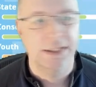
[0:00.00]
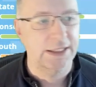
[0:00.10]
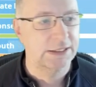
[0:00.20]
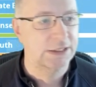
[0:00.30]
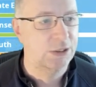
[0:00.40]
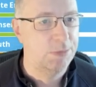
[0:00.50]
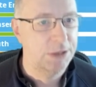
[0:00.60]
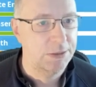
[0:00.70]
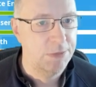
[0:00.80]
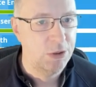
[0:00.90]
like
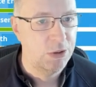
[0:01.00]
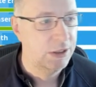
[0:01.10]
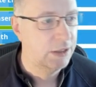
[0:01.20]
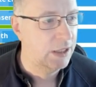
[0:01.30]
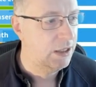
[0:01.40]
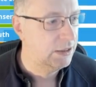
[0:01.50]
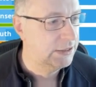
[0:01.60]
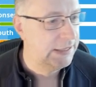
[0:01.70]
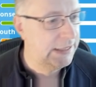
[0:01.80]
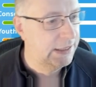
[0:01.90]
super smooth and
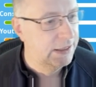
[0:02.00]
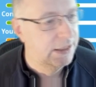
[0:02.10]
classy.